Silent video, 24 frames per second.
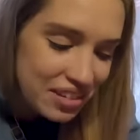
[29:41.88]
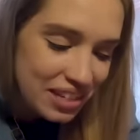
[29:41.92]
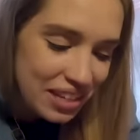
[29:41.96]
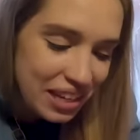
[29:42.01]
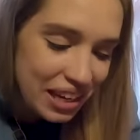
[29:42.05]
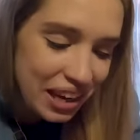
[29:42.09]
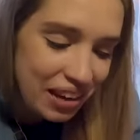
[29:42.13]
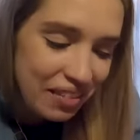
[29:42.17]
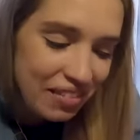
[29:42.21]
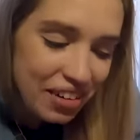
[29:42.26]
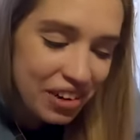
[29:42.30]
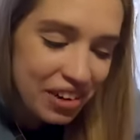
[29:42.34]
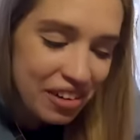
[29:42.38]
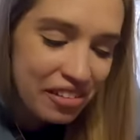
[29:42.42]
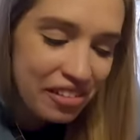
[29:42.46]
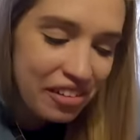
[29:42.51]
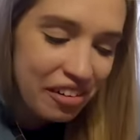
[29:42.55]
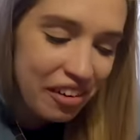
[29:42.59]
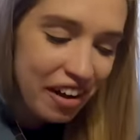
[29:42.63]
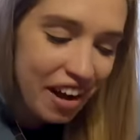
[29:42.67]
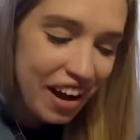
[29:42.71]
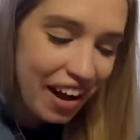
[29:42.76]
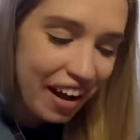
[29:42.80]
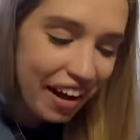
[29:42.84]
give it a
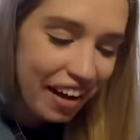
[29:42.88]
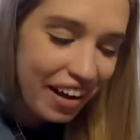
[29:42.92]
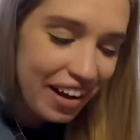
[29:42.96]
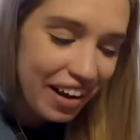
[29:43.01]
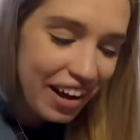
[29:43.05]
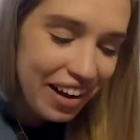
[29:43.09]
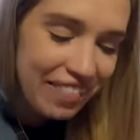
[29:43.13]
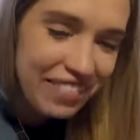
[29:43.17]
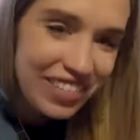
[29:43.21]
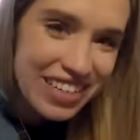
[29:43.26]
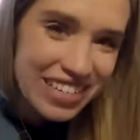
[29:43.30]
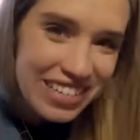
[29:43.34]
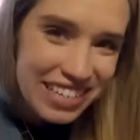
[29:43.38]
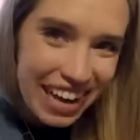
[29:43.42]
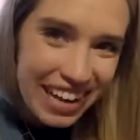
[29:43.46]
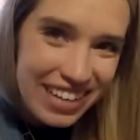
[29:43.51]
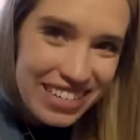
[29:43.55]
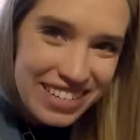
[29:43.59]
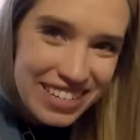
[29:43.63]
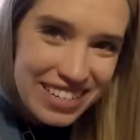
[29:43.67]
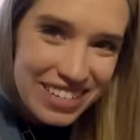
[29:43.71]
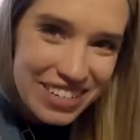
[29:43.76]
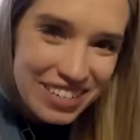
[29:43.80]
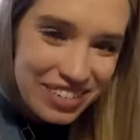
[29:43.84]
try. I'm
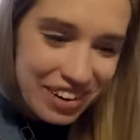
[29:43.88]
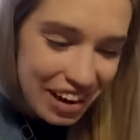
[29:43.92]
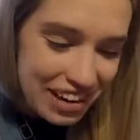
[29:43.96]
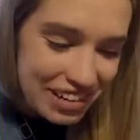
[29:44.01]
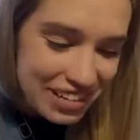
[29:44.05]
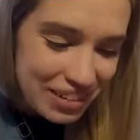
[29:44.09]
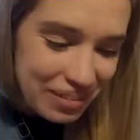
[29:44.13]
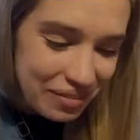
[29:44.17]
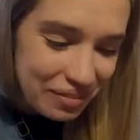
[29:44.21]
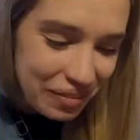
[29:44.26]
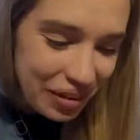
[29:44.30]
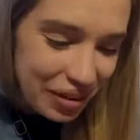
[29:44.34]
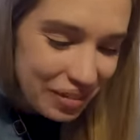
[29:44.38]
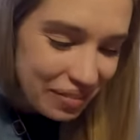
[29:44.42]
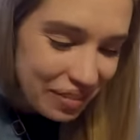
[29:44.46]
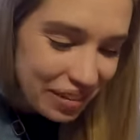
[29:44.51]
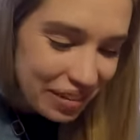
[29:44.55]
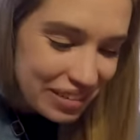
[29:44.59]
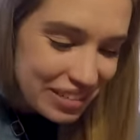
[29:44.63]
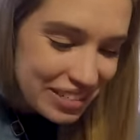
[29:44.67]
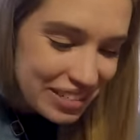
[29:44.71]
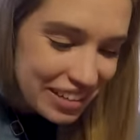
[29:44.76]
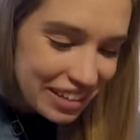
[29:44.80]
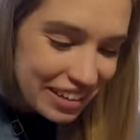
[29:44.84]
excited to try some
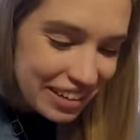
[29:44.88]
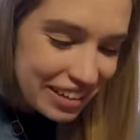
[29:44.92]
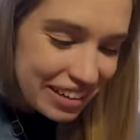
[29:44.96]
momos.